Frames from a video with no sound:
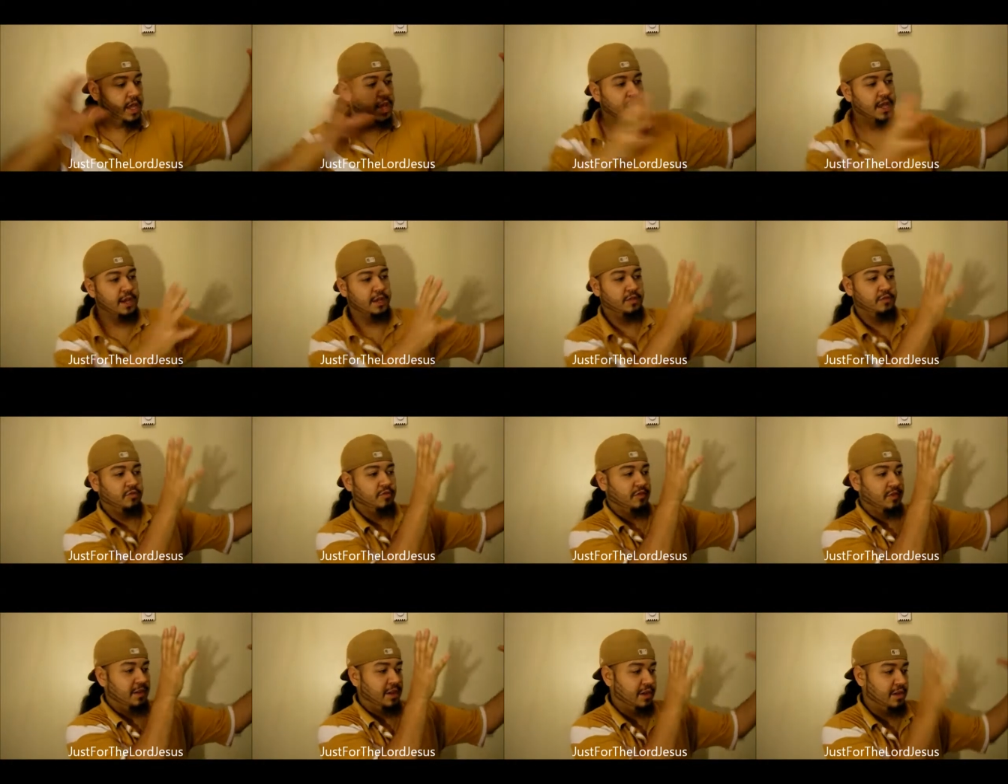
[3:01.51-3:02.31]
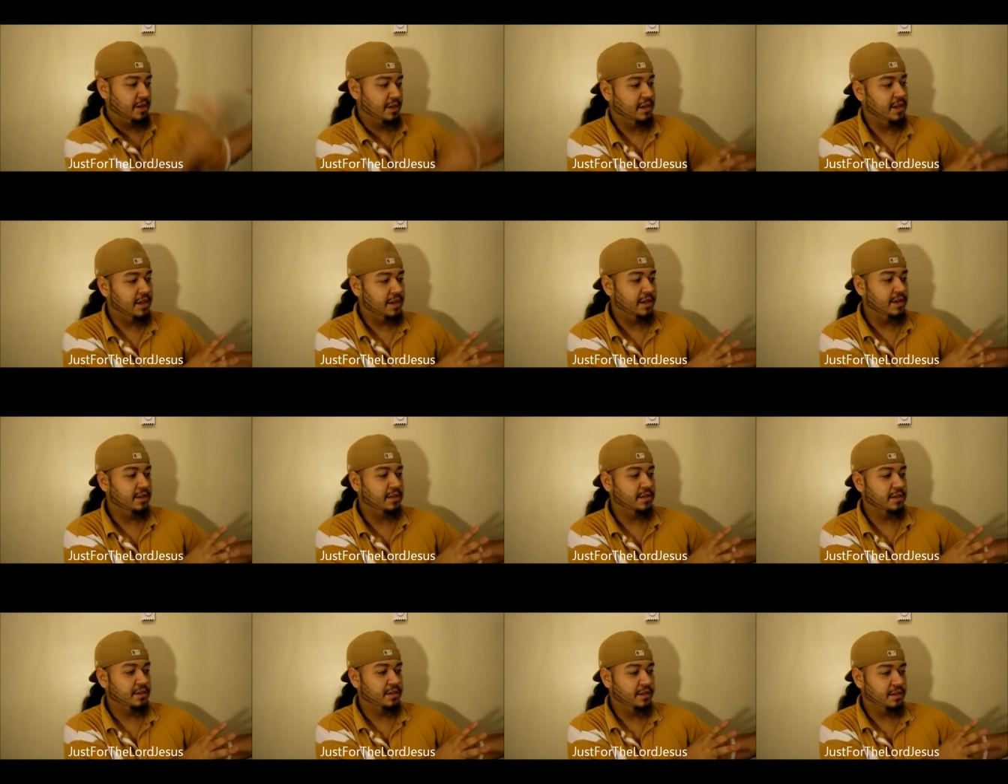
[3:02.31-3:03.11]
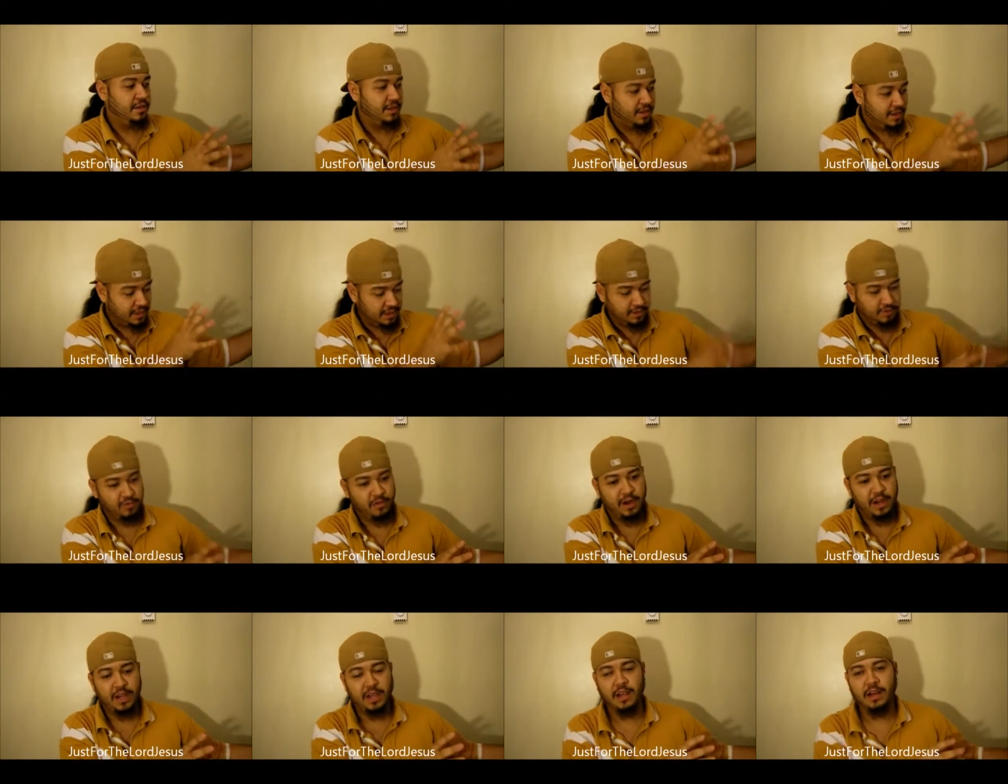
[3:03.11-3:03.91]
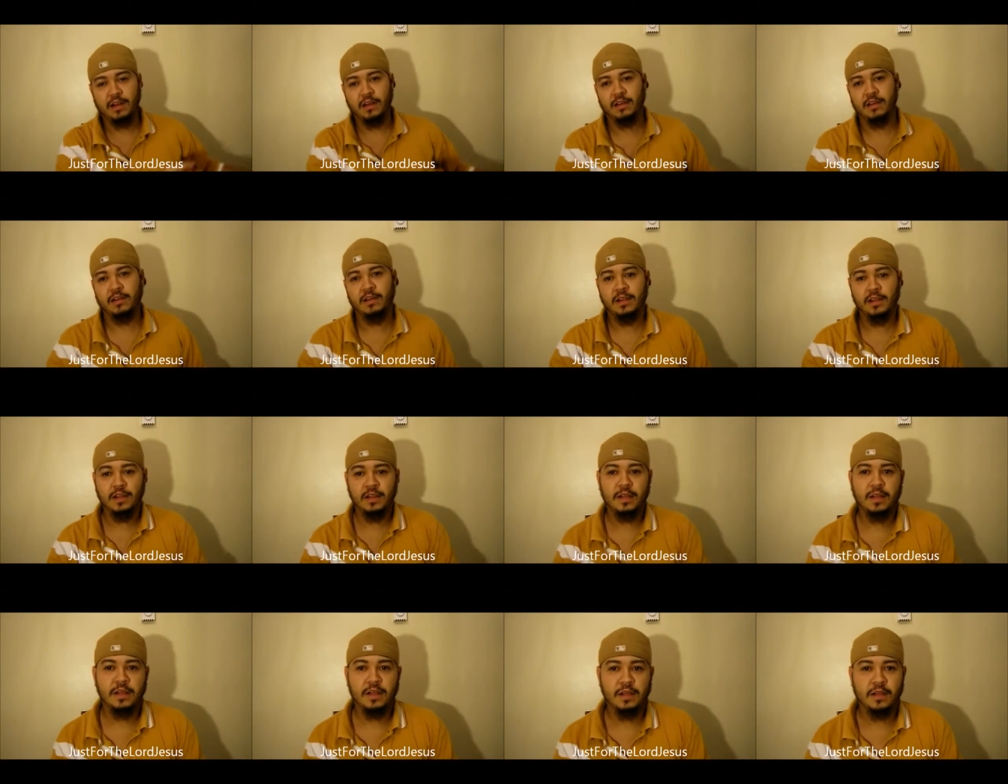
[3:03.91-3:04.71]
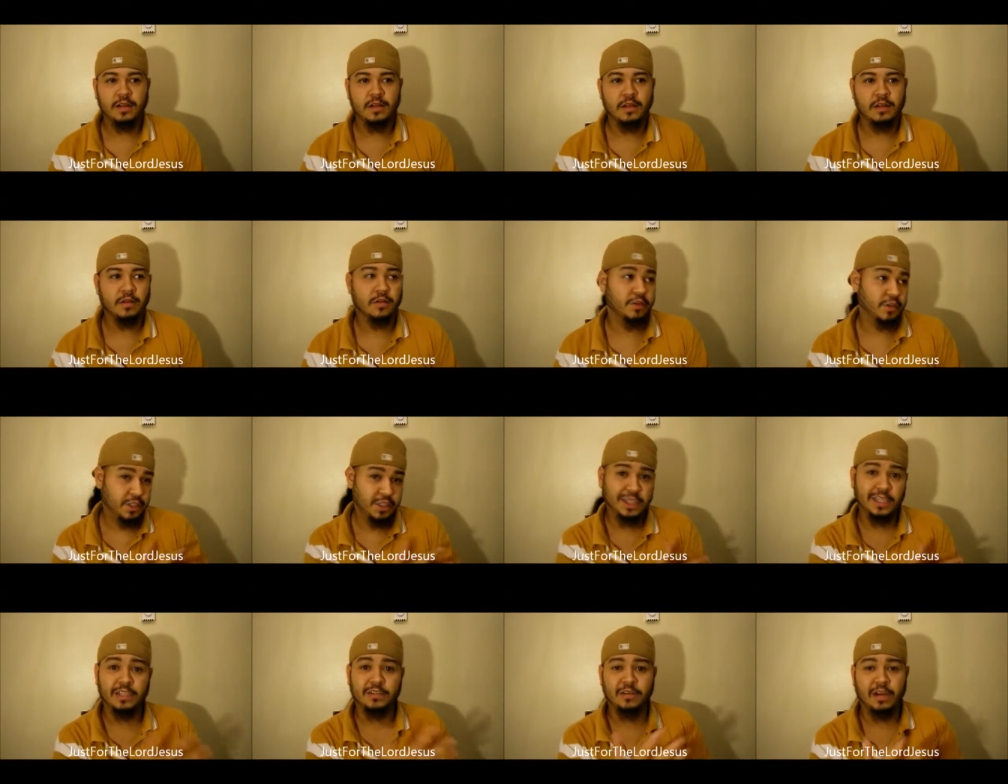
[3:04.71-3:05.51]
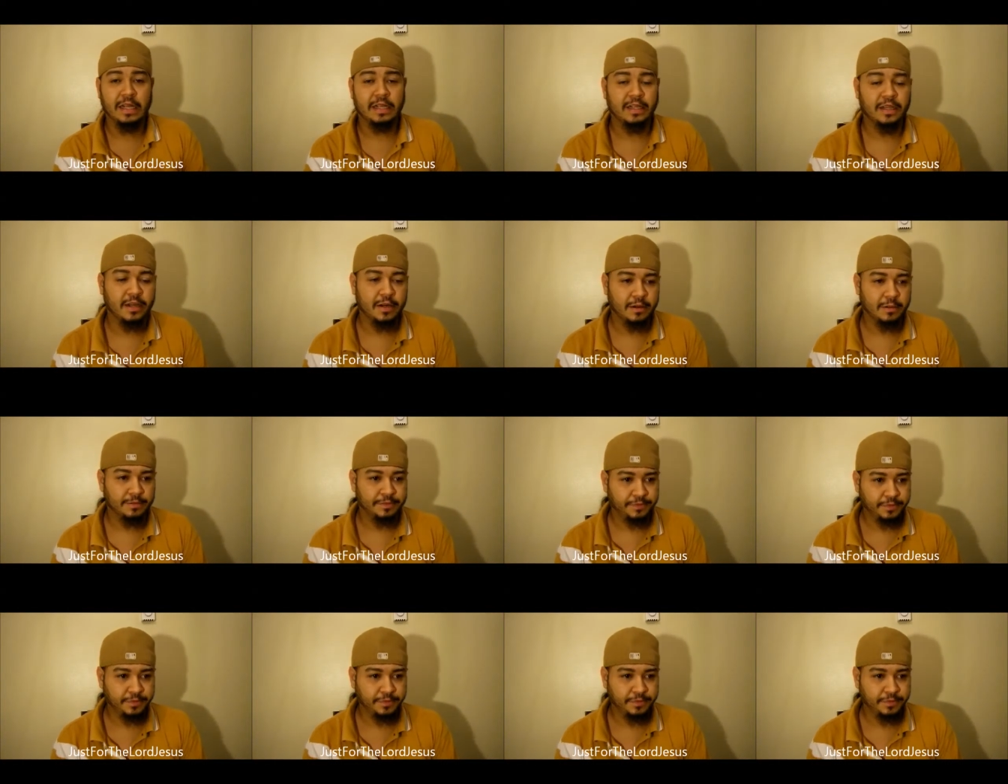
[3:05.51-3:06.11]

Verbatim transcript: and he's right here. Or she's right there.